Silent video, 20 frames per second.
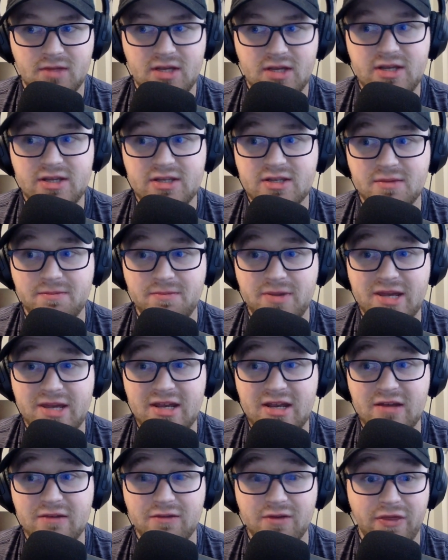He's
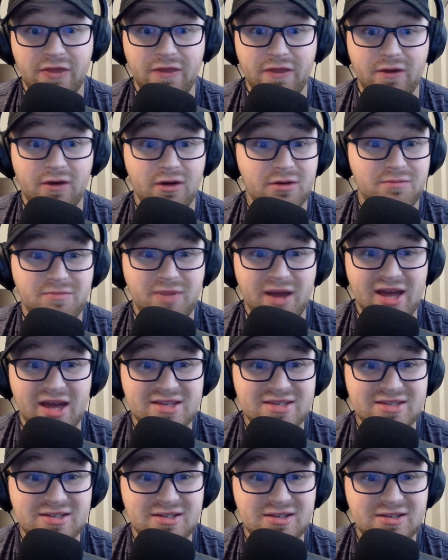competing for third
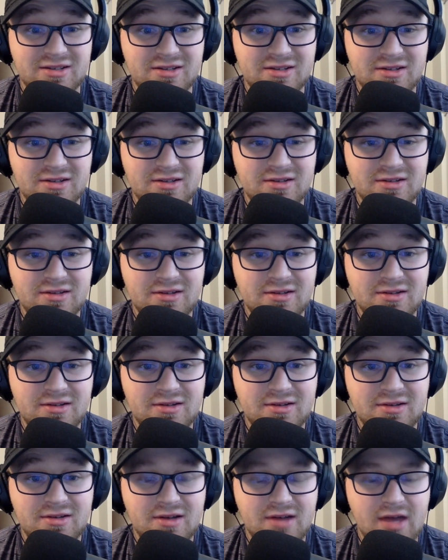best
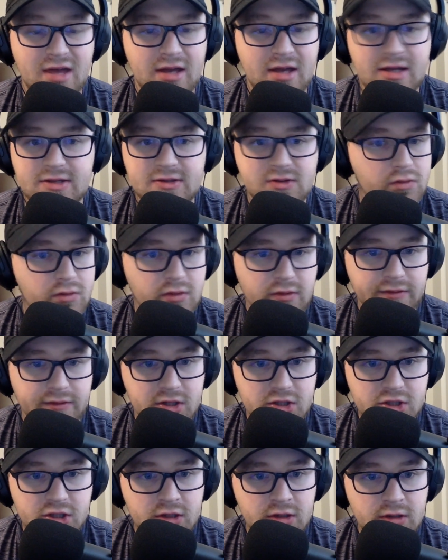in his own
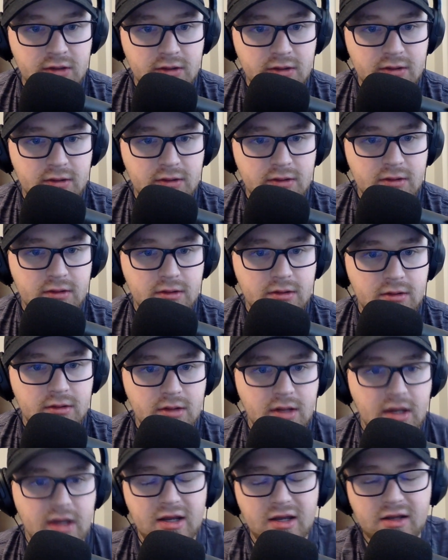division
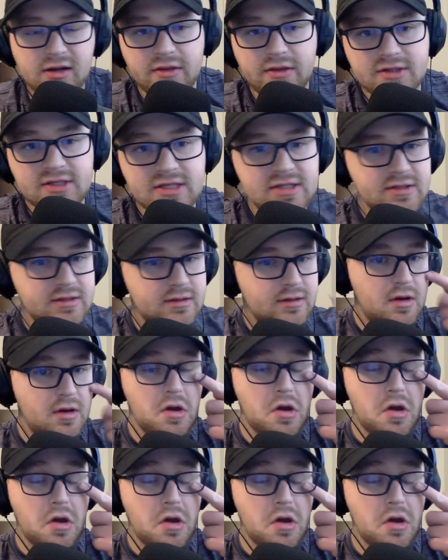heading into the season?